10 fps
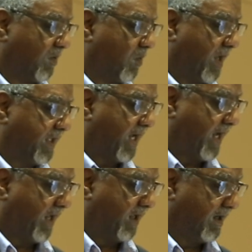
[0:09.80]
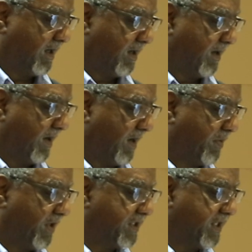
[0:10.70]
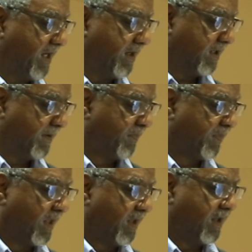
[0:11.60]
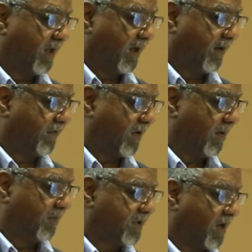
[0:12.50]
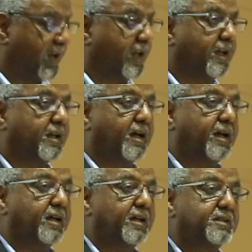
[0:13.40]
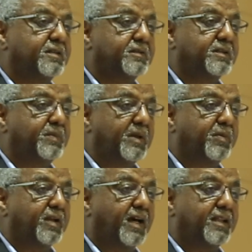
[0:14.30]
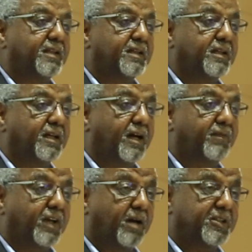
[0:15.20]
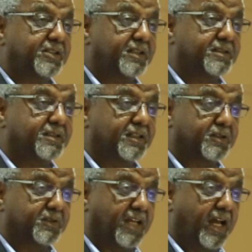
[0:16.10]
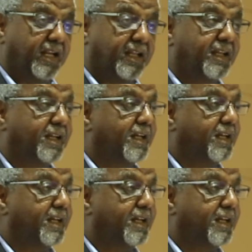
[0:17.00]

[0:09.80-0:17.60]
what I appreciated from talking to the people at the African Materials Research Society,